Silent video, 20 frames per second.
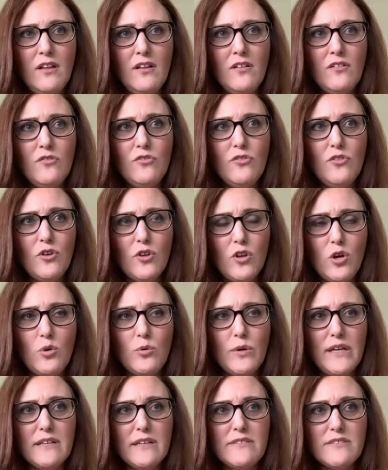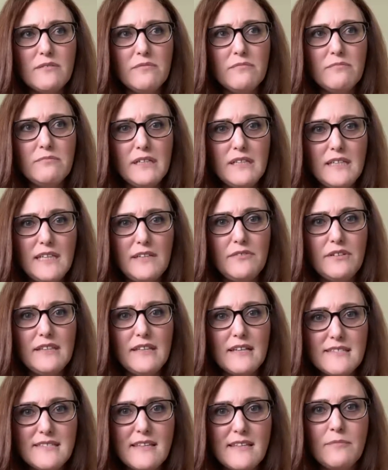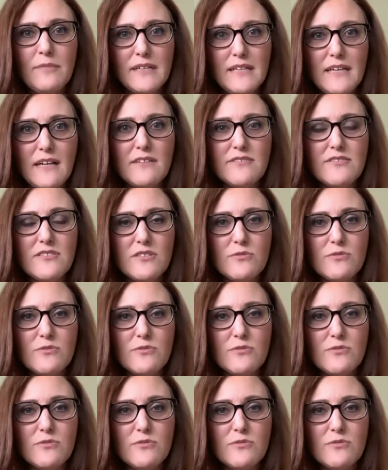not always believing that somebody else